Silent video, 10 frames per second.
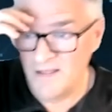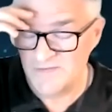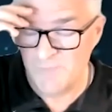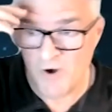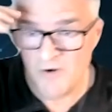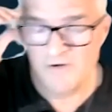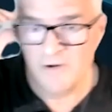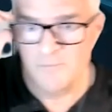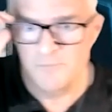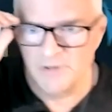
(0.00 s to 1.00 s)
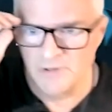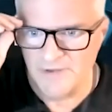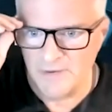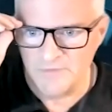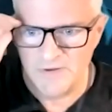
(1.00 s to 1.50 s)
as part of our build
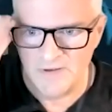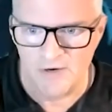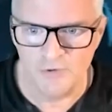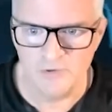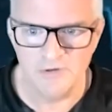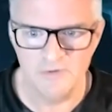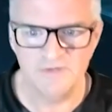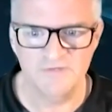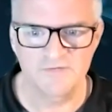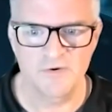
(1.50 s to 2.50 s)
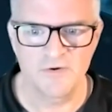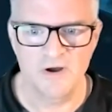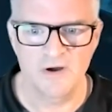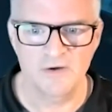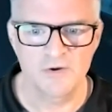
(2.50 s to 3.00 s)
out uh, earlier this year in
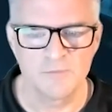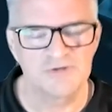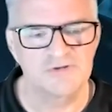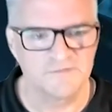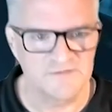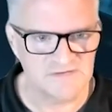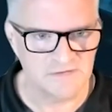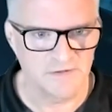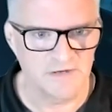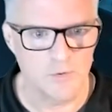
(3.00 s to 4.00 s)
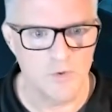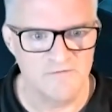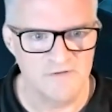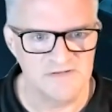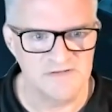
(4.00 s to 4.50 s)
our commercial facility in
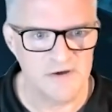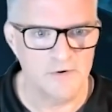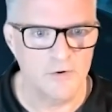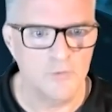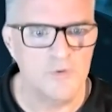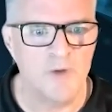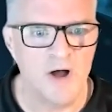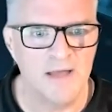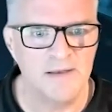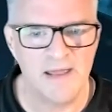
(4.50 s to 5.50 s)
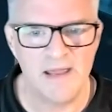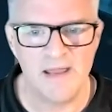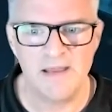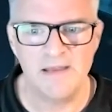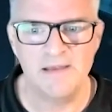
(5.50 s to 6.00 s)
Guelph, Ontario, we bought
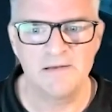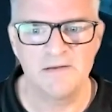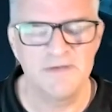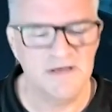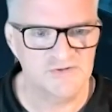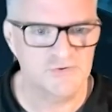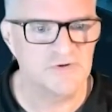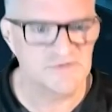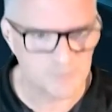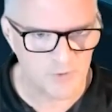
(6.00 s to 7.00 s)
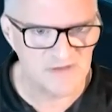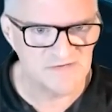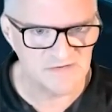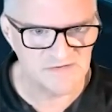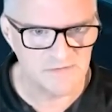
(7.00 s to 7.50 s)
a, an industrial spray
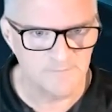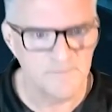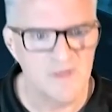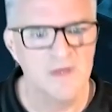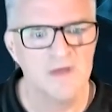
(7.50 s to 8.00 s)
system.